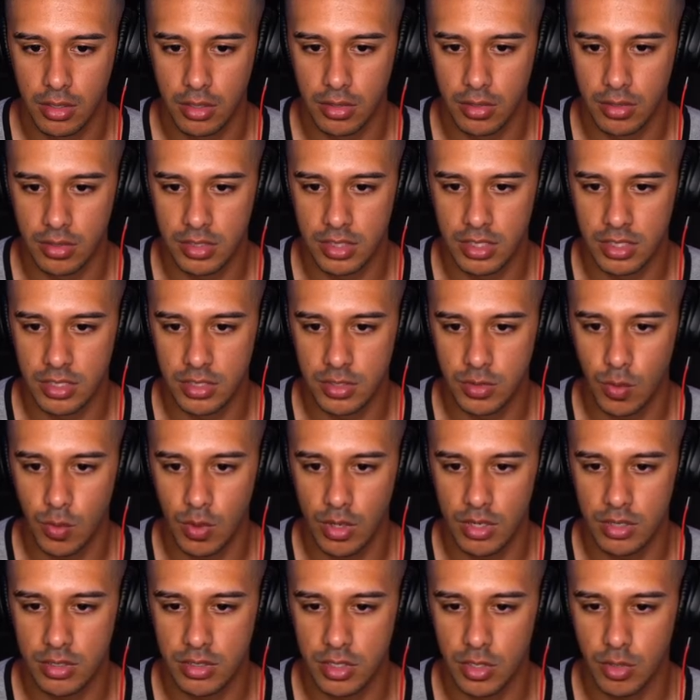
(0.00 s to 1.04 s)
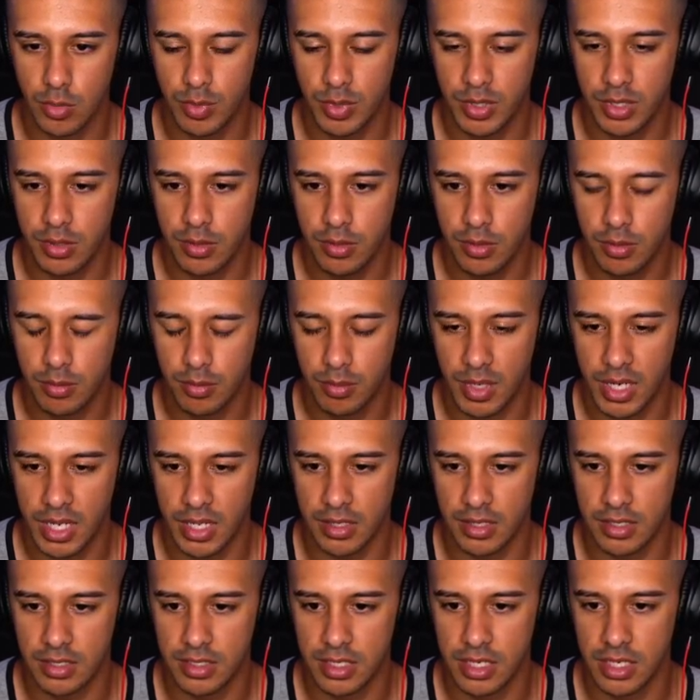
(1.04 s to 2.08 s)
can see square is open, but hey,
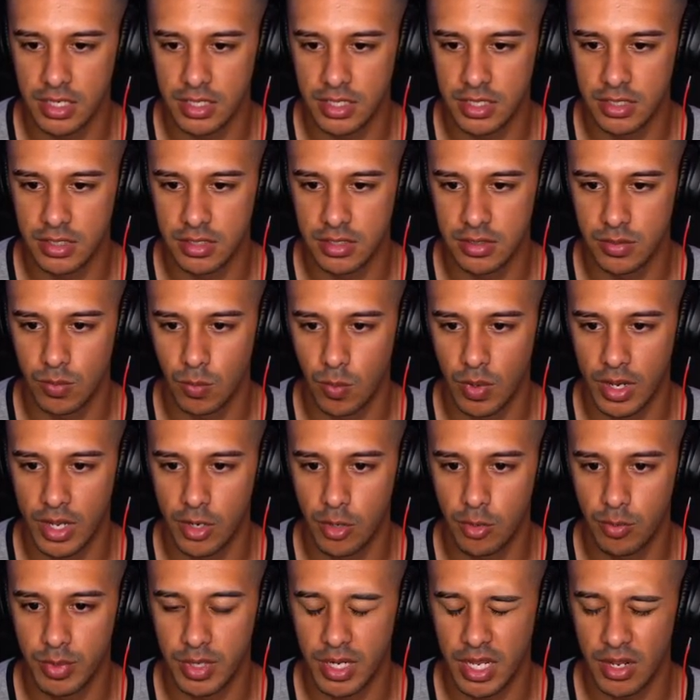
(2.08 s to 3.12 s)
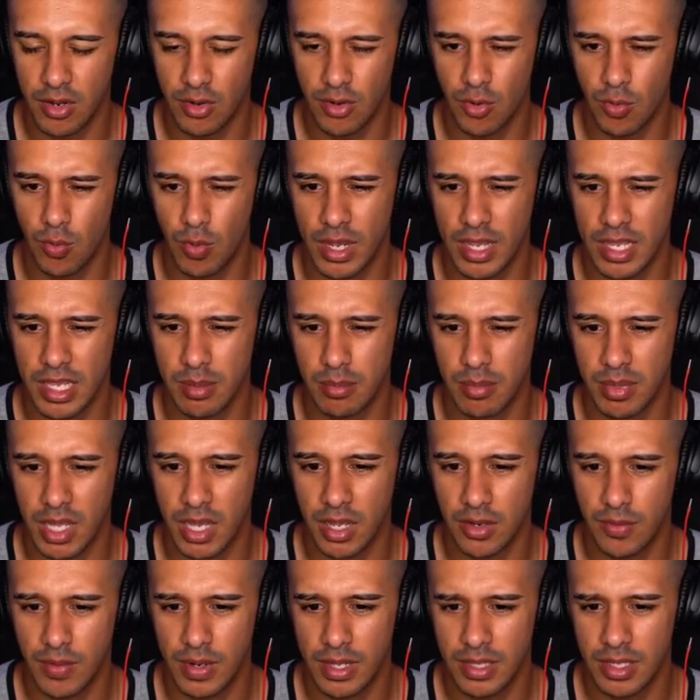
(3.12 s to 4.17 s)
this hitch is wide open. I don't know why he
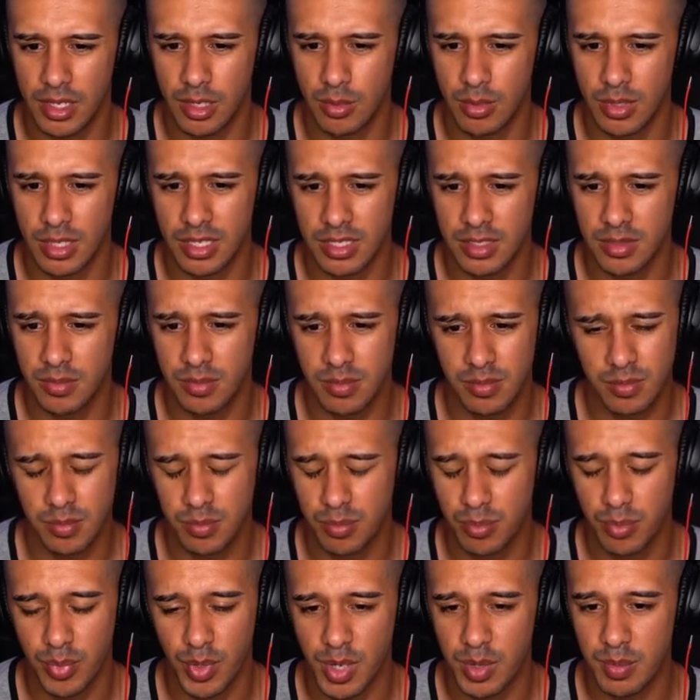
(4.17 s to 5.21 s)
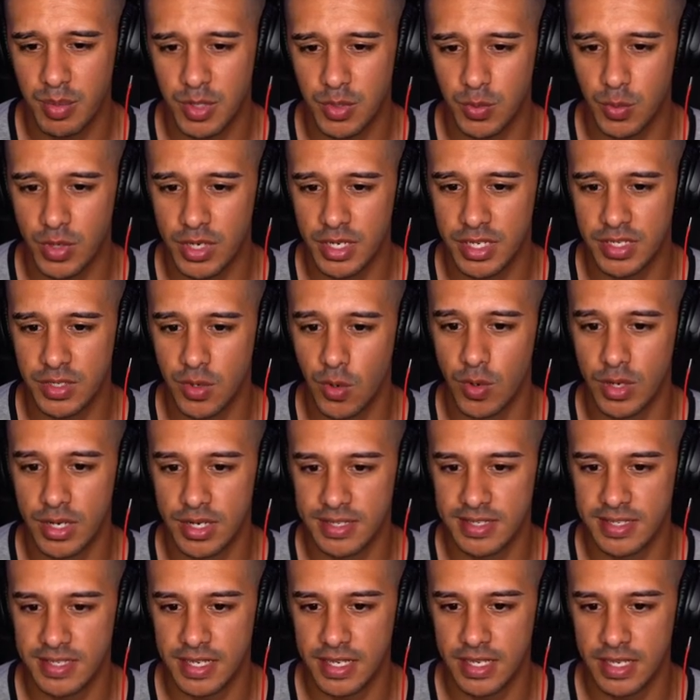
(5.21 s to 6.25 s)
blocked right there, but that's pretty much where he's going to
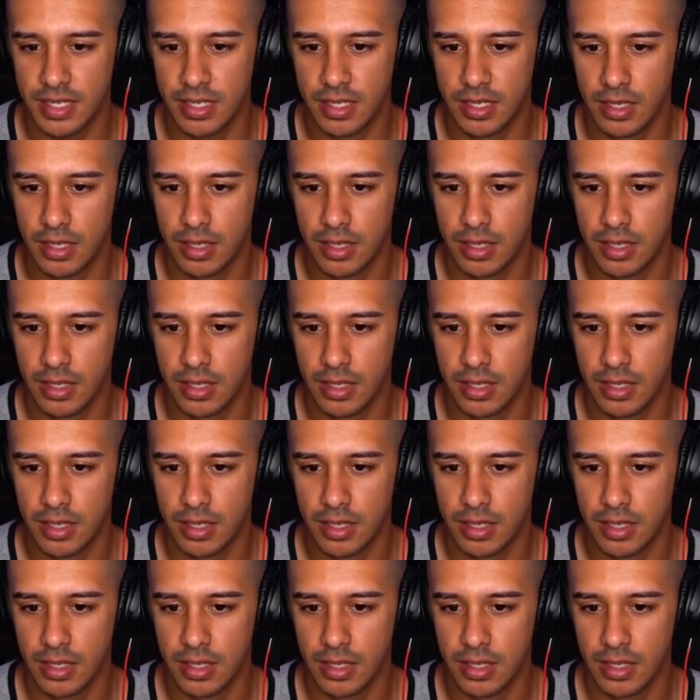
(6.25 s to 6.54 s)
sit.